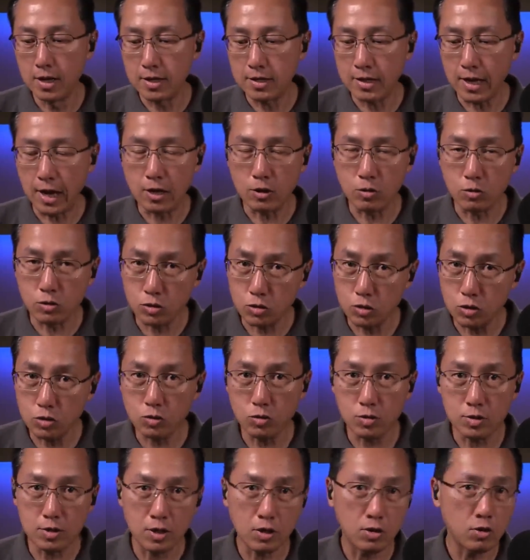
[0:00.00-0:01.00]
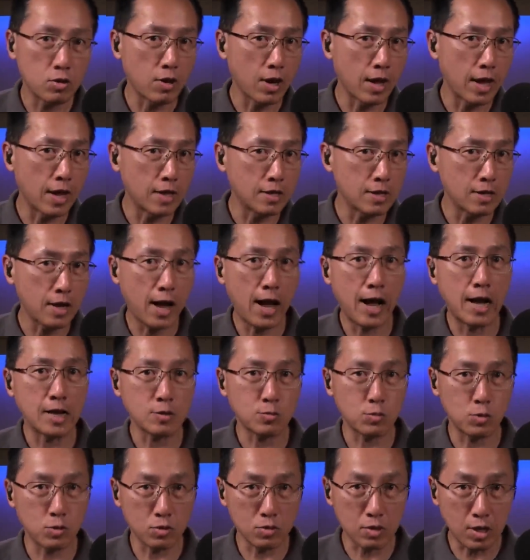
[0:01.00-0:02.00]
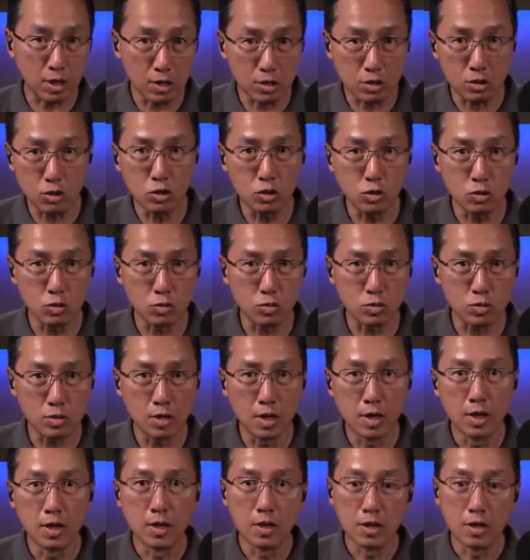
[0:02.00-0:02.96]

that your surgery center and the hospital can use,